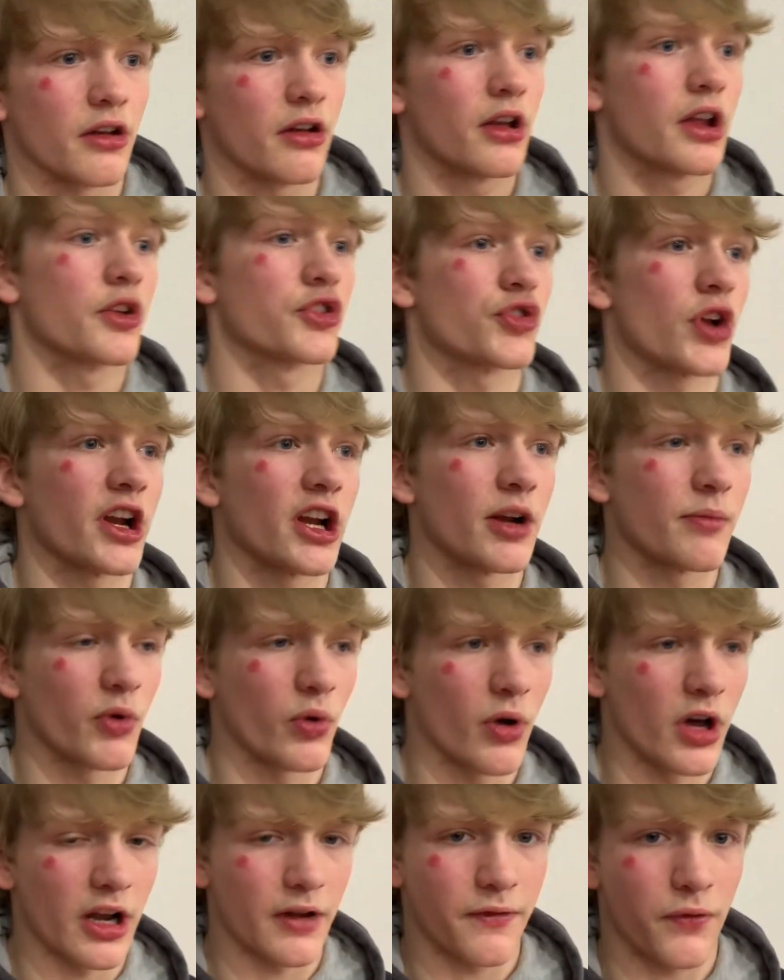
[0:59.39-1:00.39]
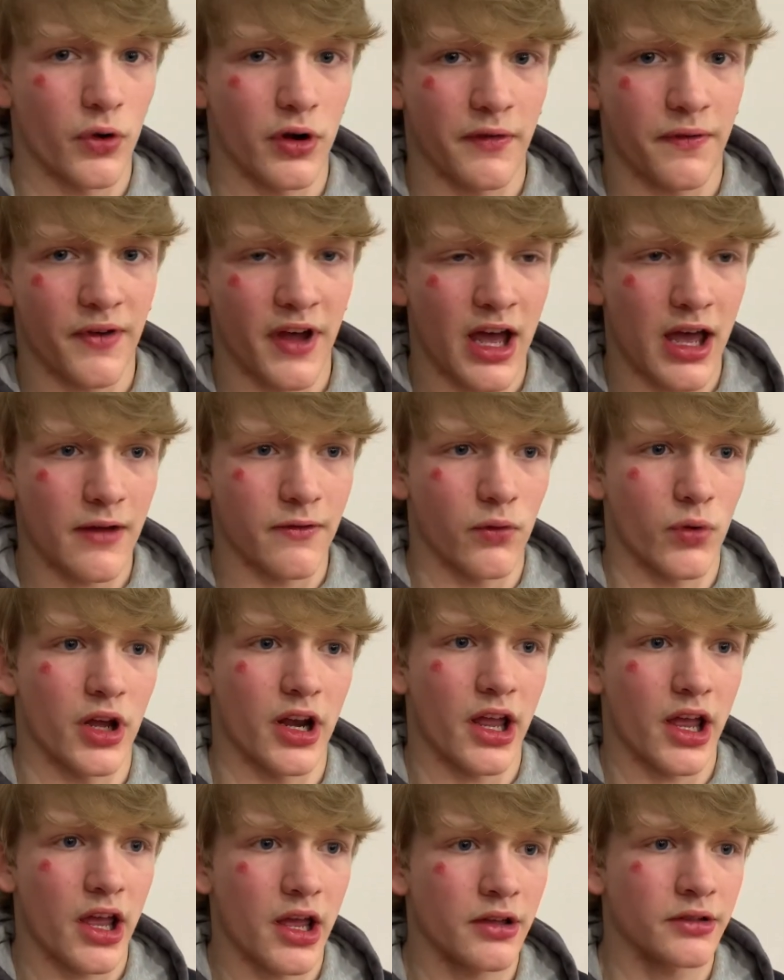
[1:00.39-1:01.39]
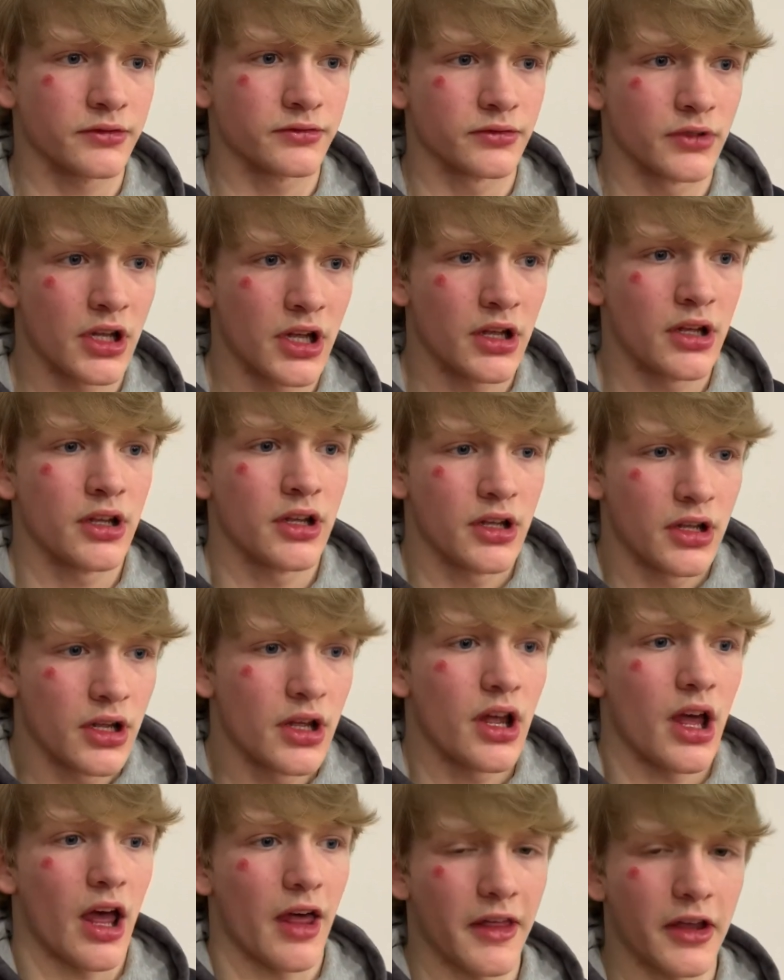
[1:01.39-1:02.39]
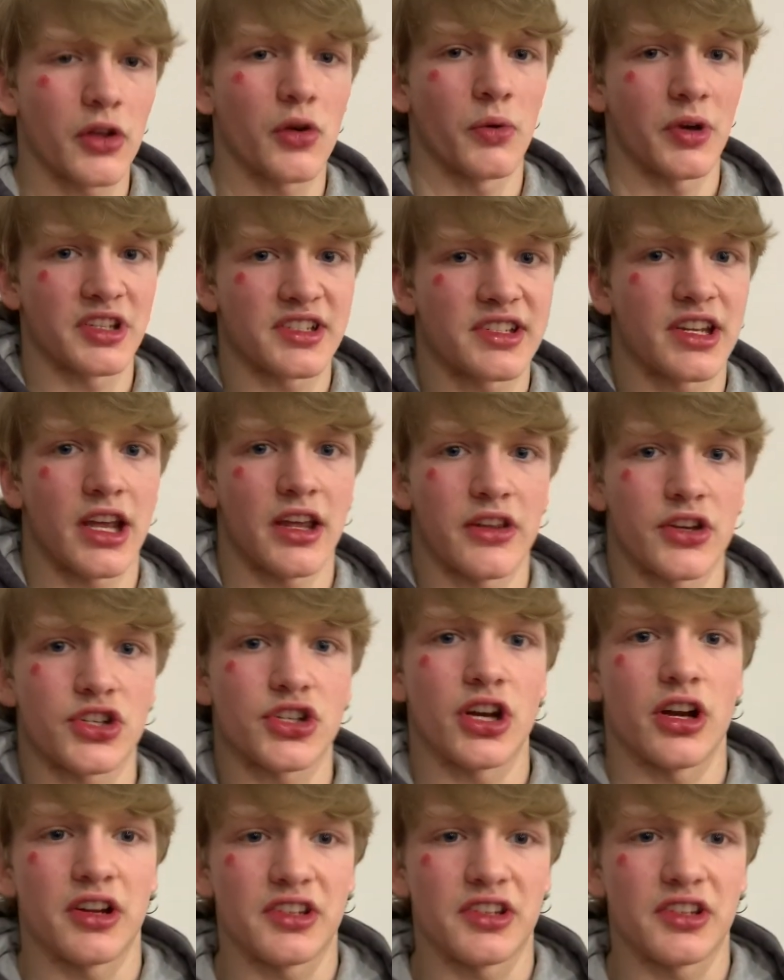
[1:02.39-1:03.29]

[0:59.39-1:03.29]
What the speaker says: He was ranked number 1 at 45 1A. I think he'll win state this year.